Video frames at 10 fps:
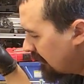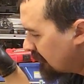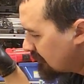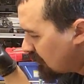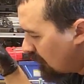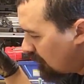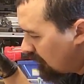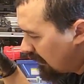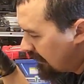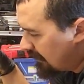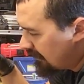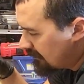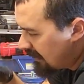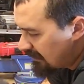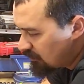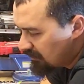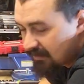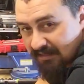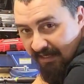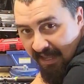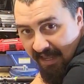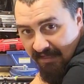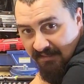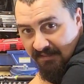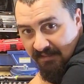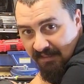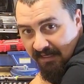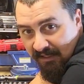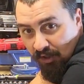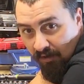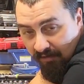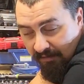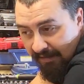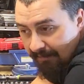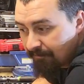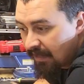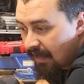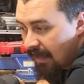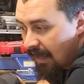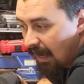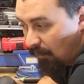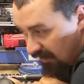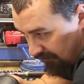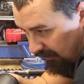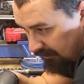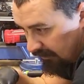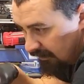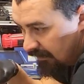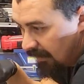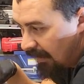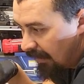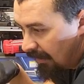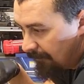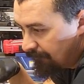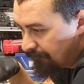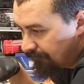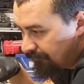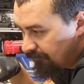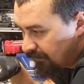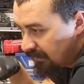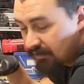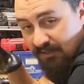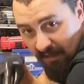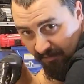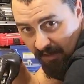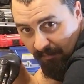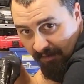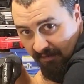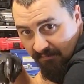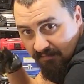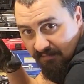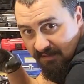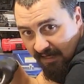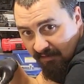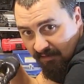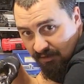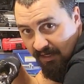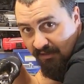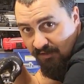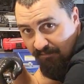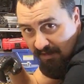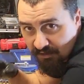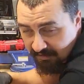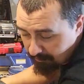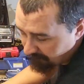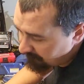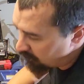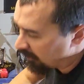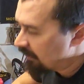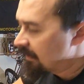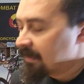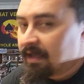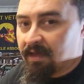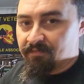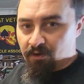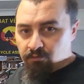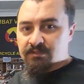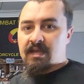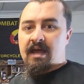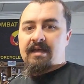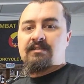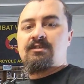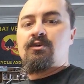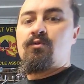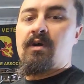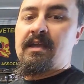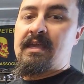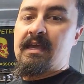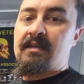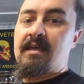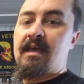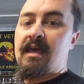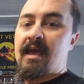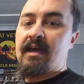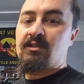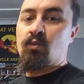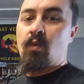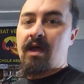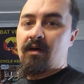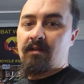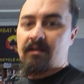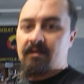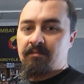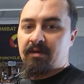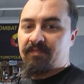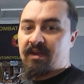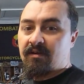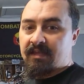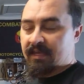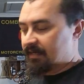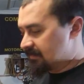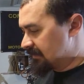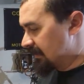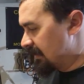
So that's what this thing has in it currently. However, there's another company, CycleX. I've mentioned them before, and those guys do a kit as well. But their kit